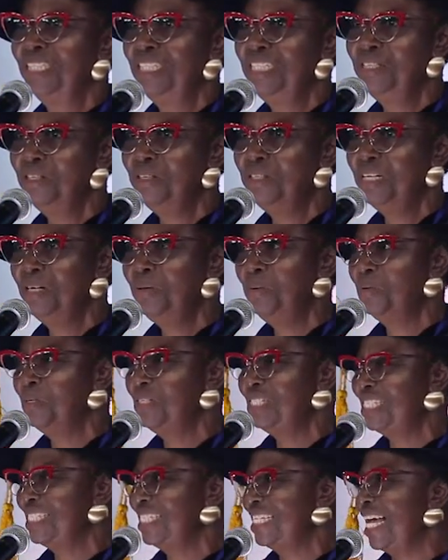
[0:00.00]
In other
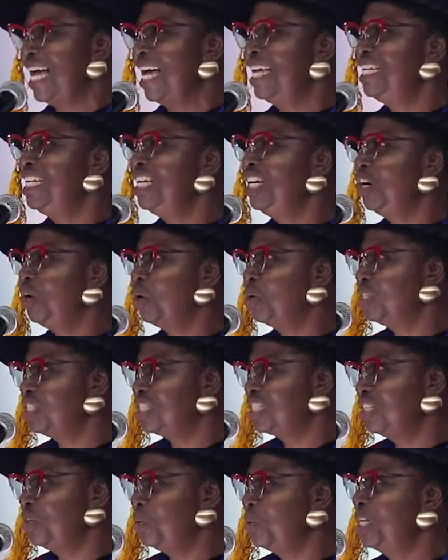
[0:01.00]
words, an
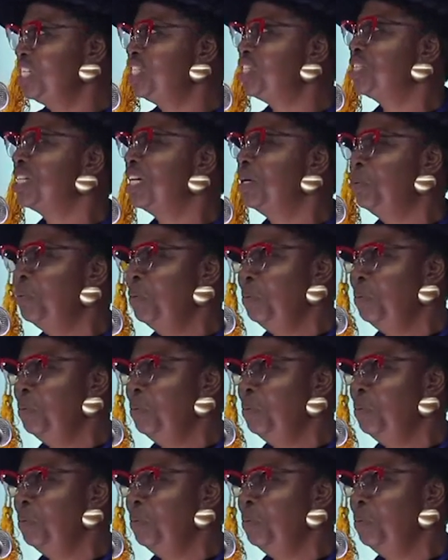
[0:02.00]
inconsequential